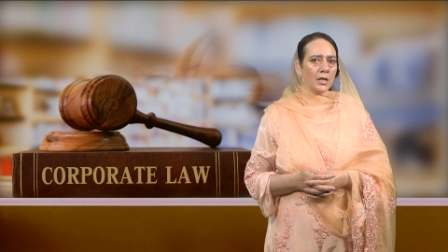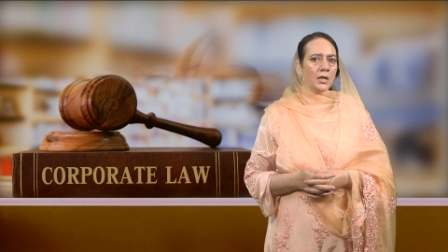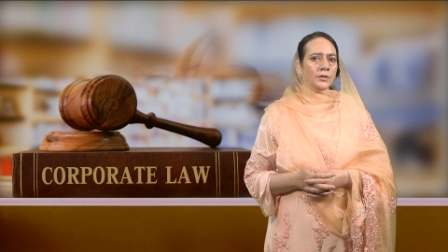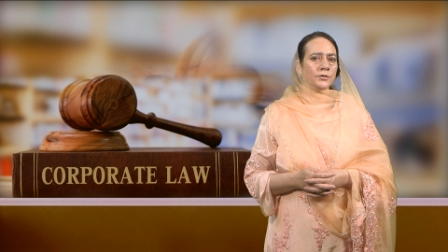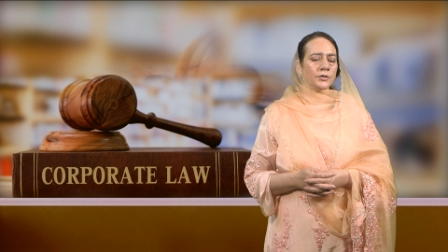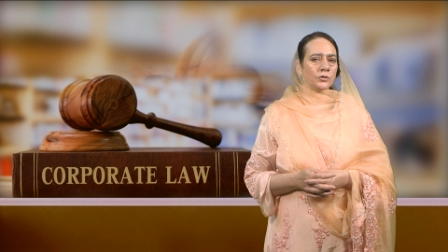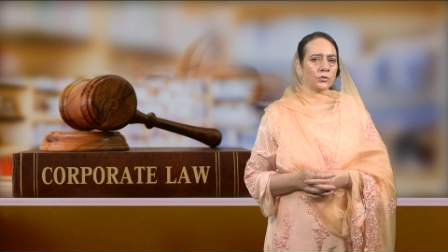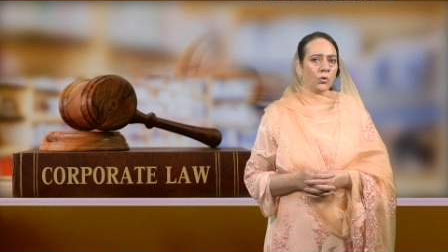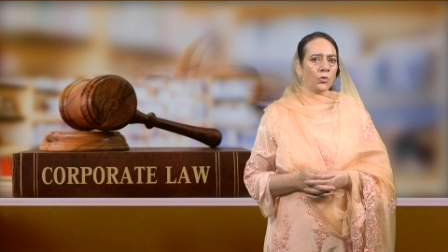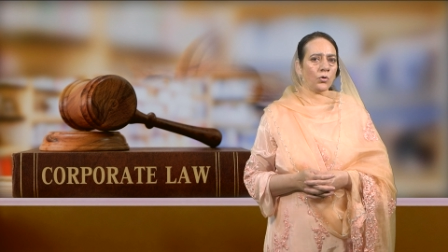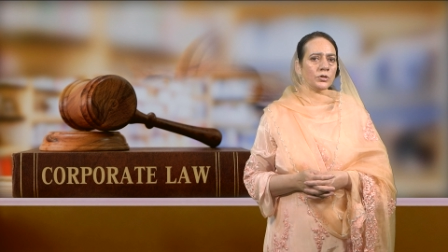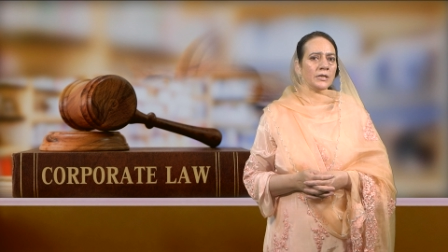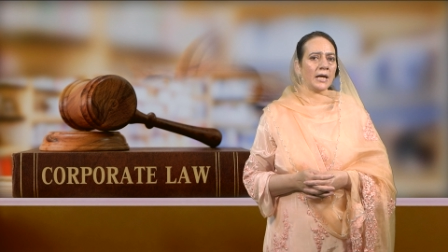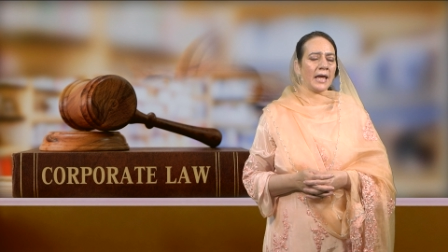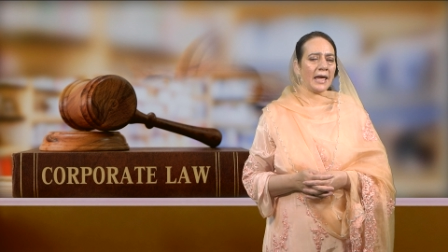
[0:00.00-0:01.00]
The court
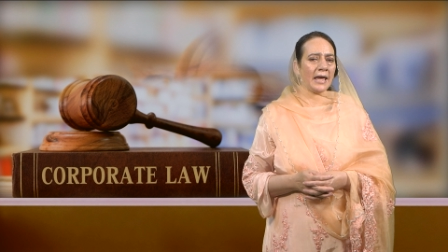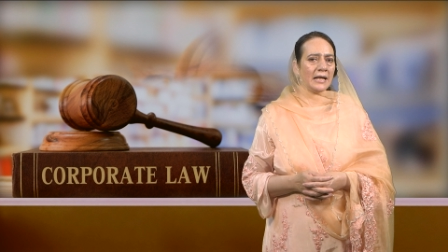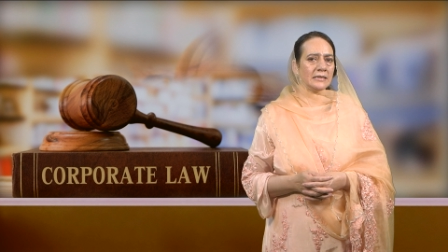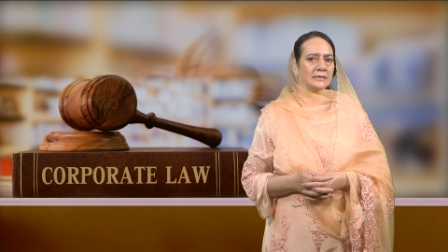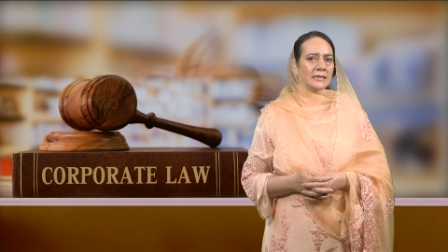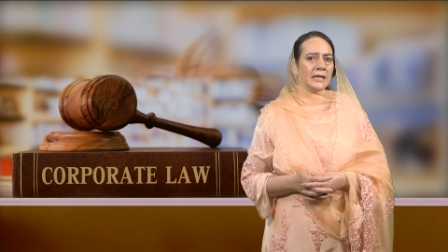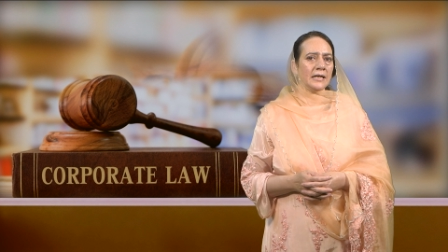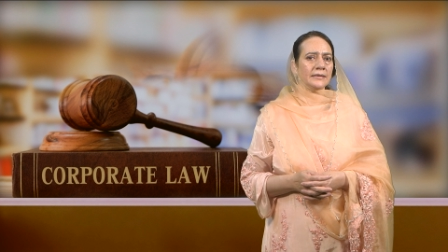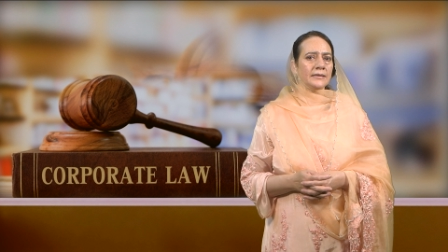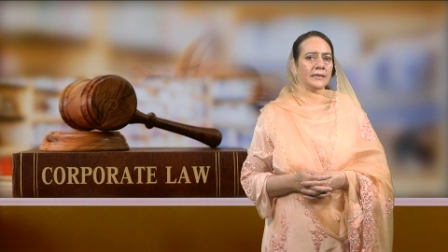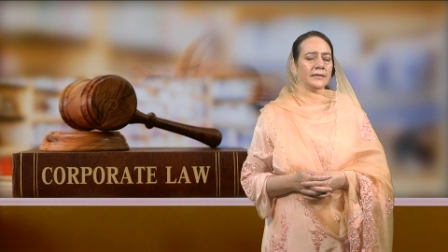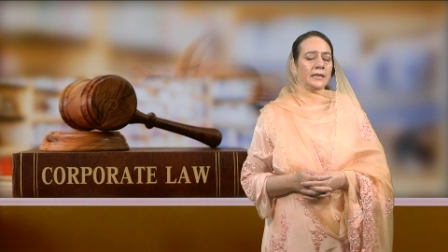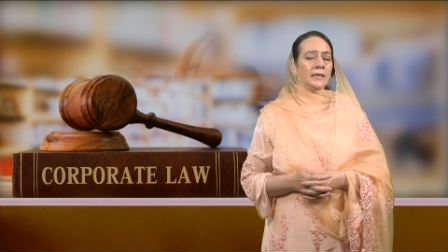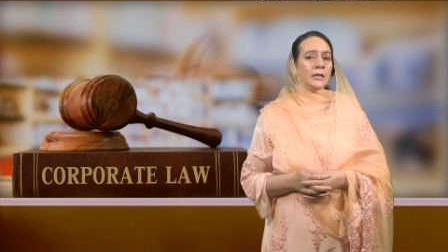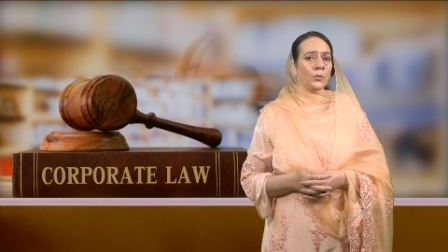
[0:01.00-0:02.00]
held that the
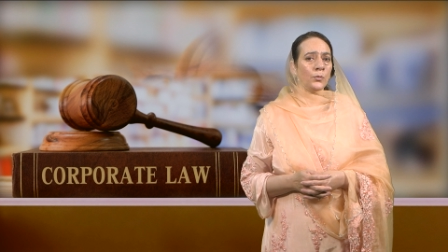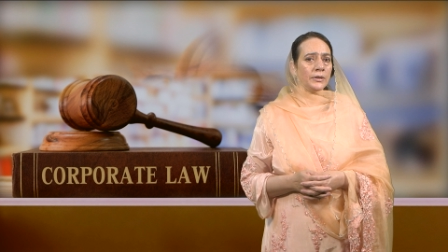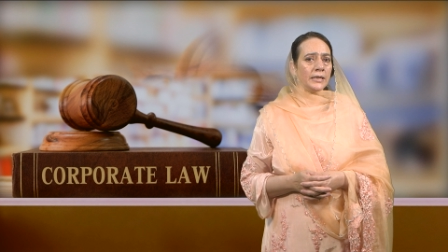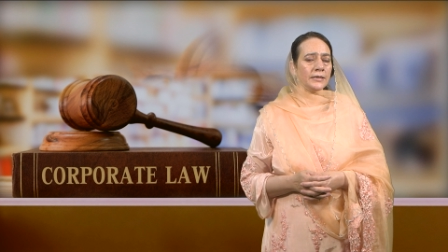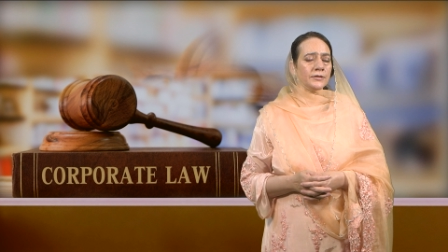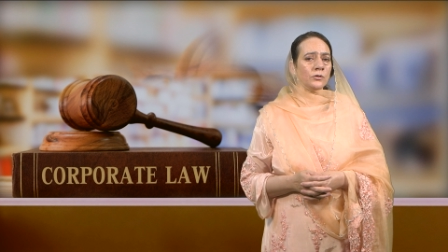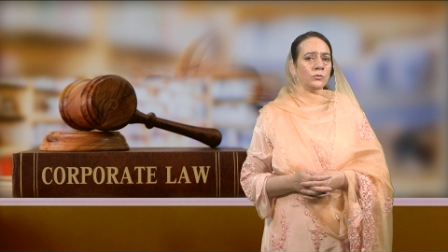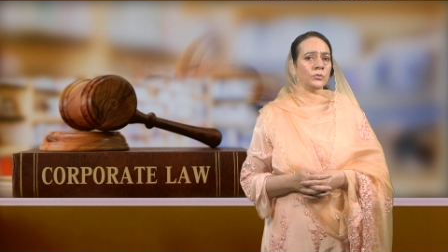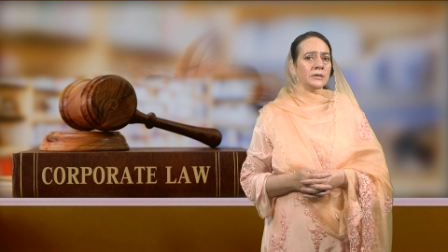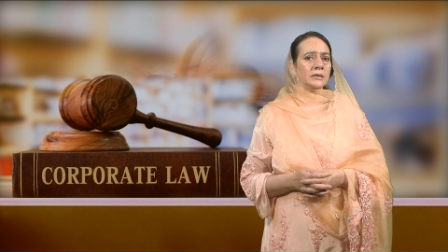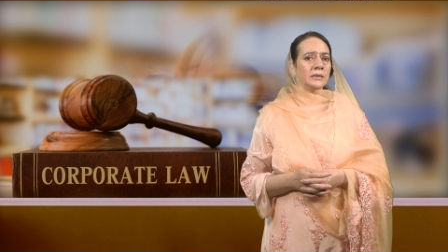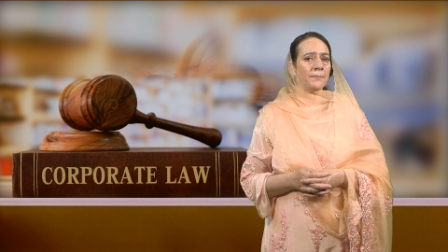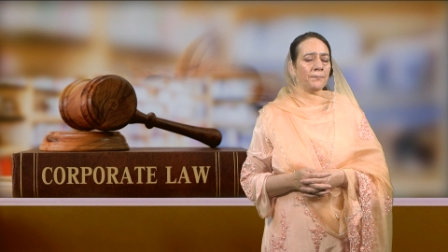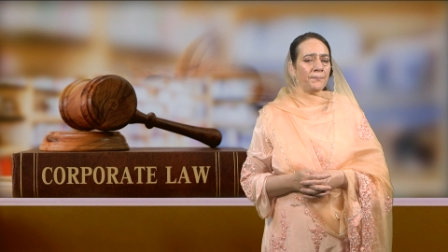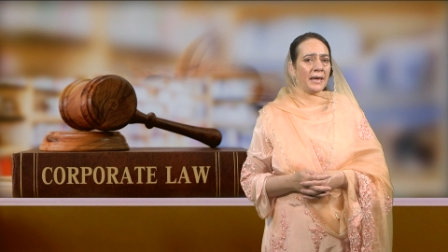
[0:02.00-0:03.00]
liquidator could
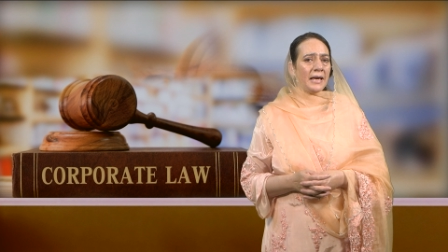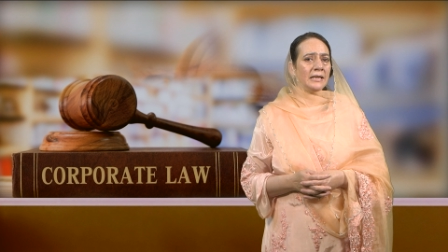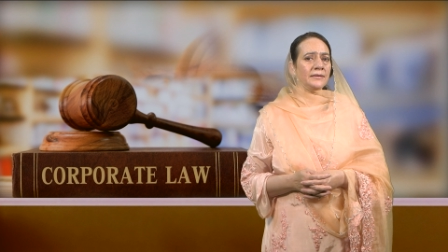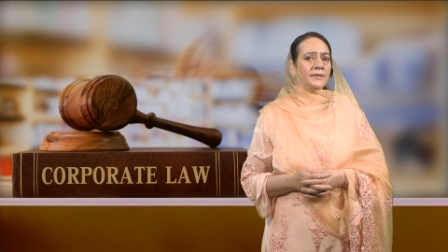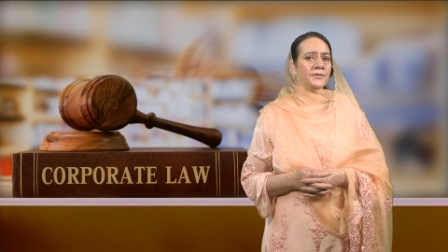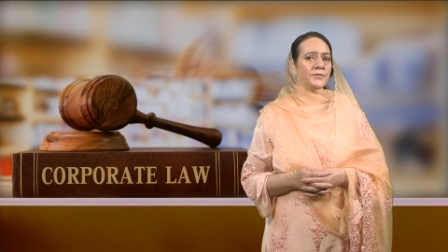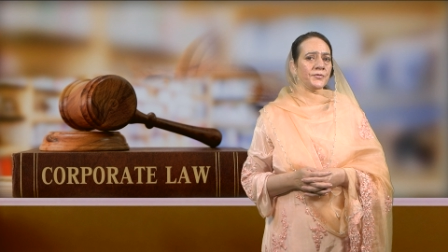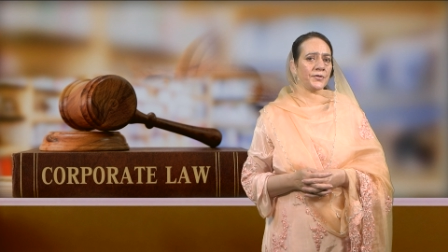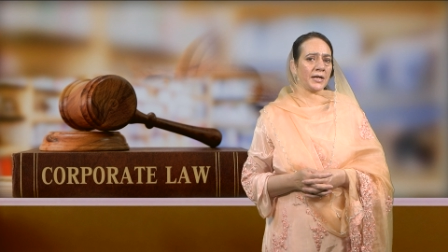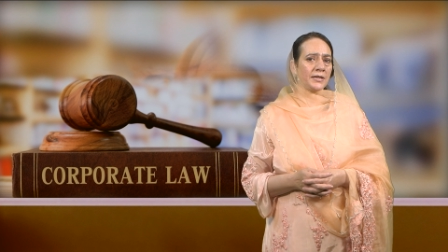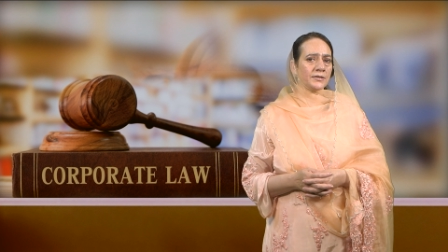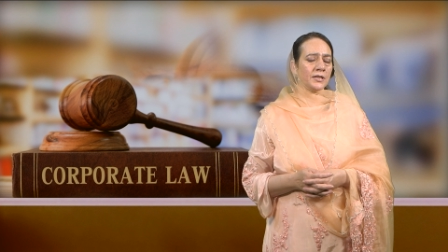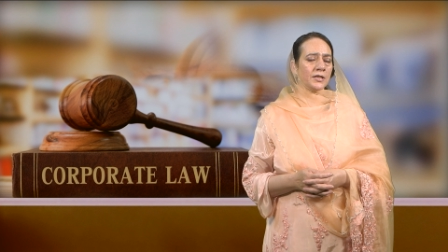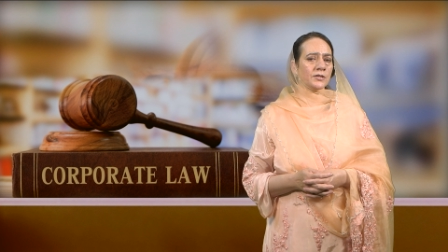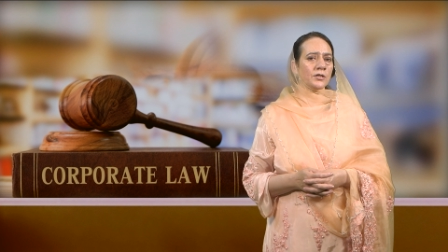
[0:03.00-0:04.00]
compel the
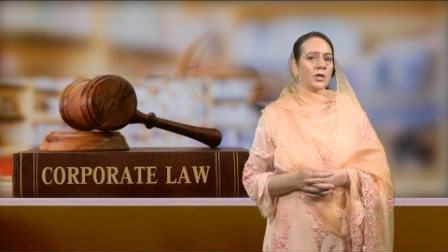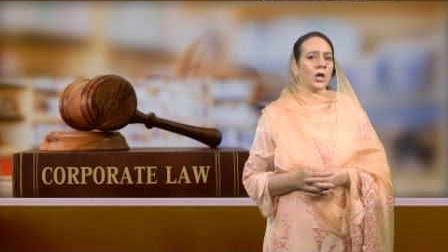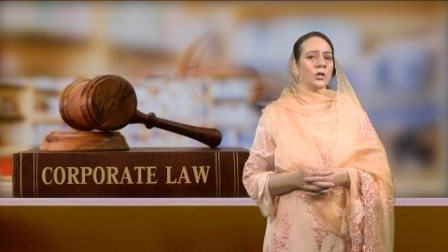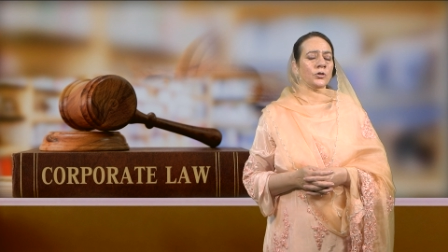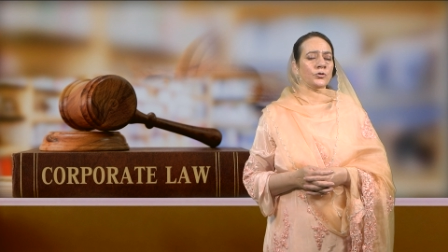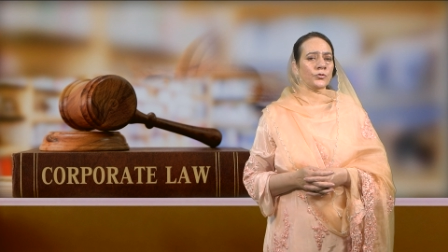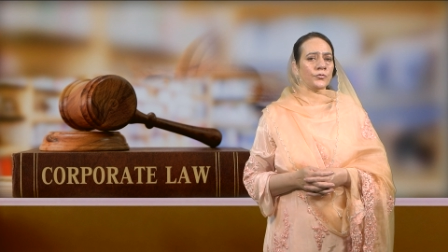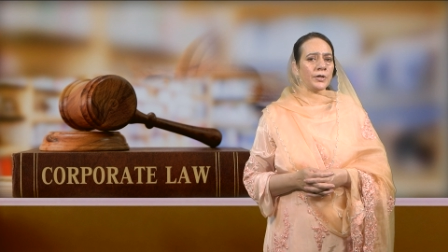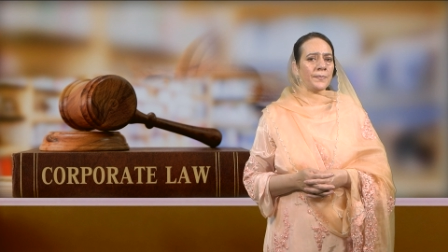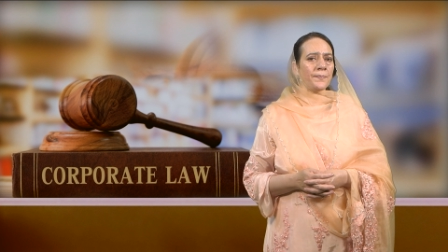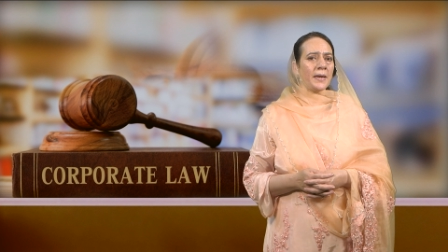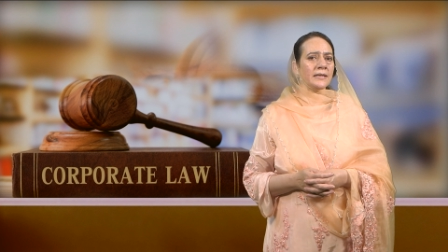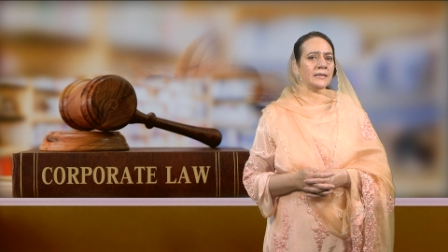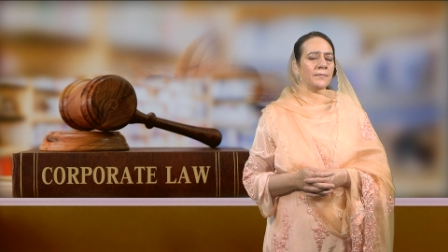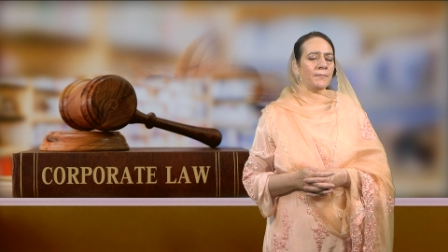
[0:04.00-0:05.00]
directors to repay
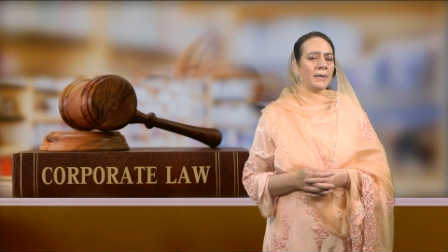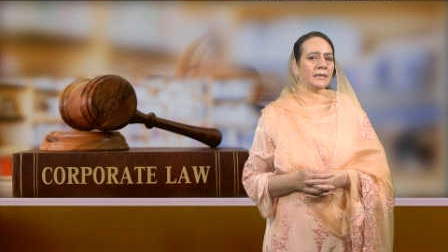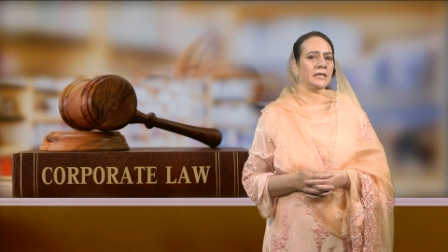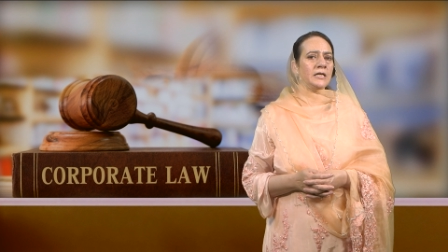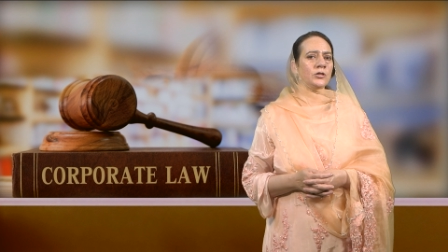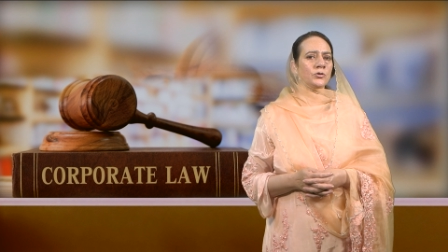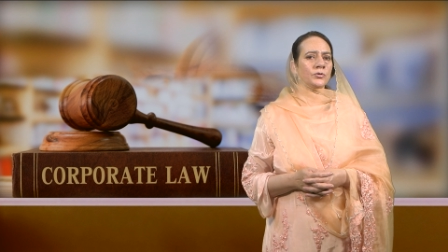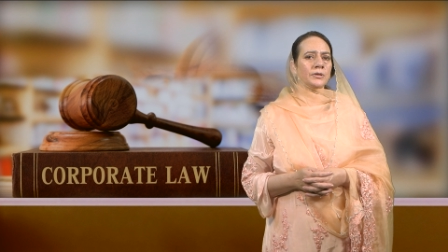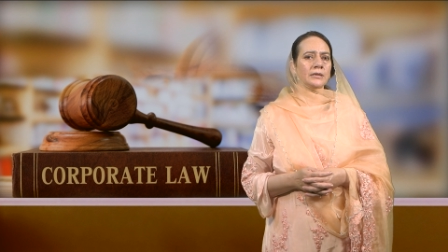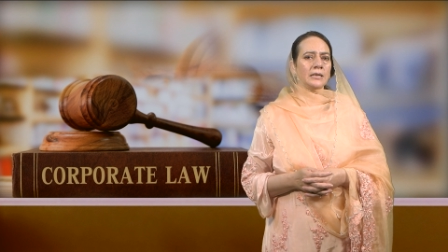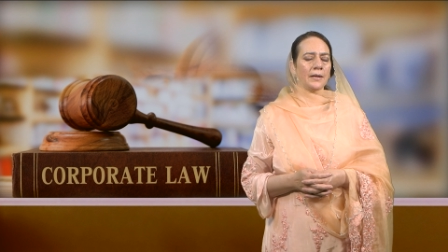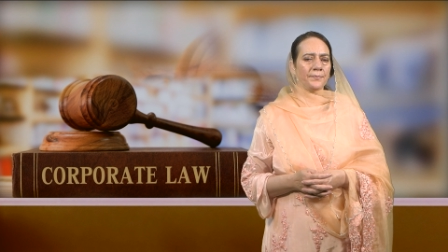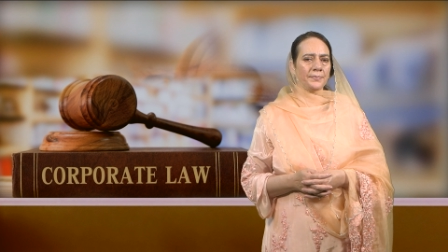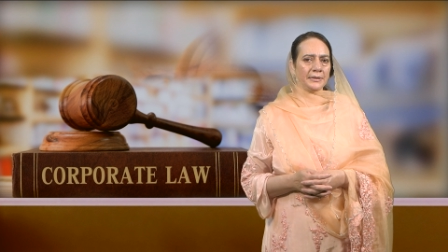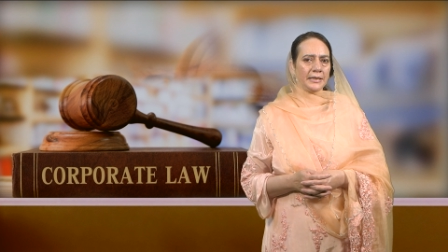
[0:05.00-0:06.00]
the money to the
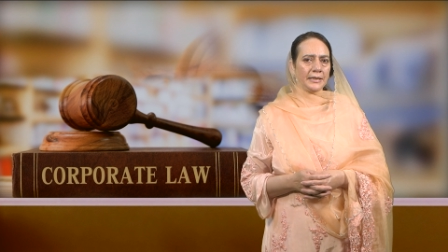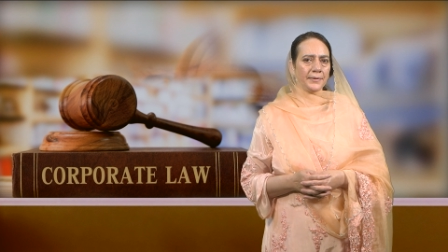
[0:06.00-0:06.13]
company.